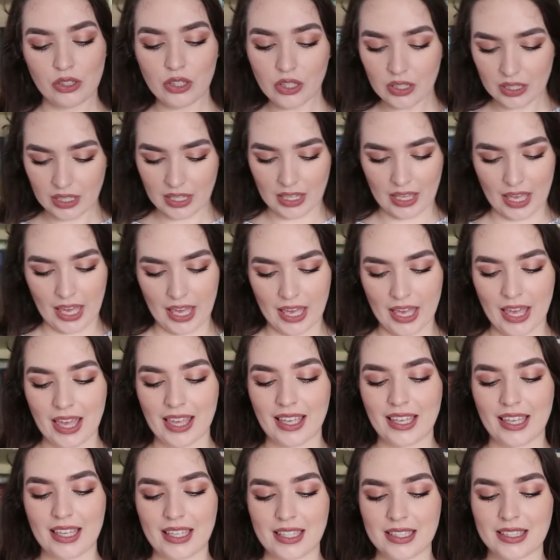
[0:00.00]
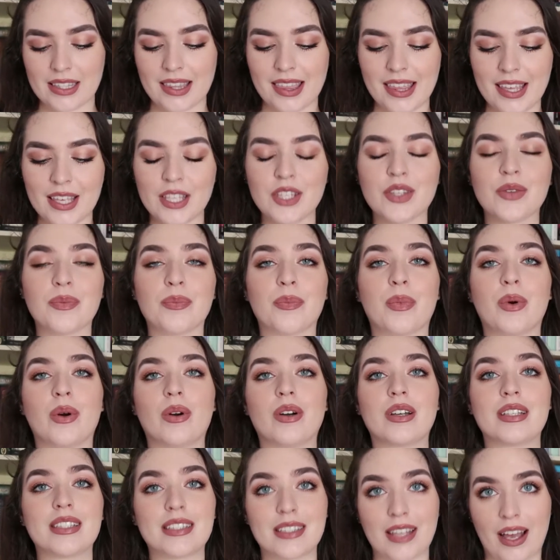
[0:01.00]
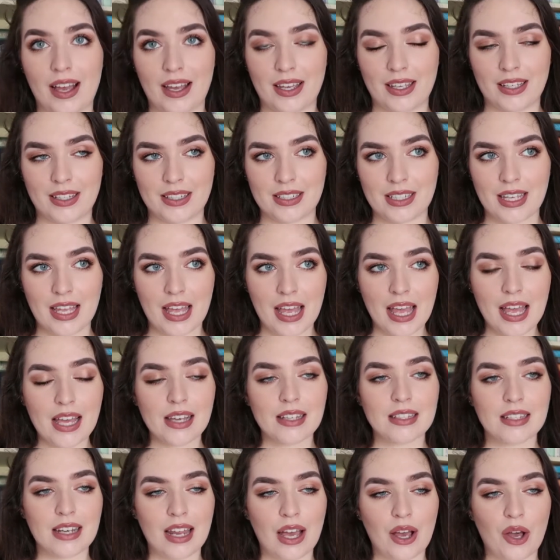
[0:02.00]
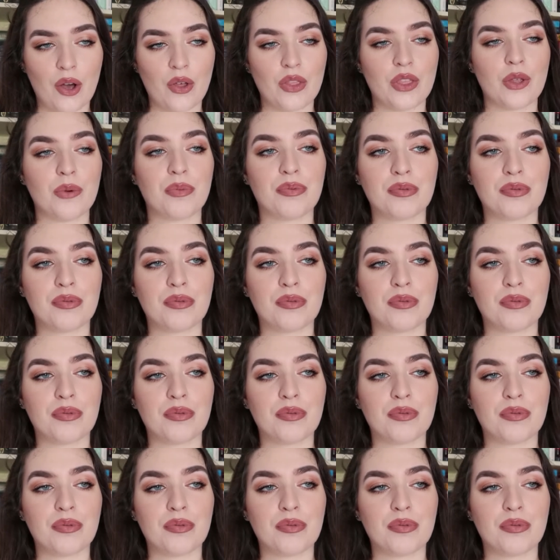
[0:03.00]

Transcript: looking, is this book signed? Now, the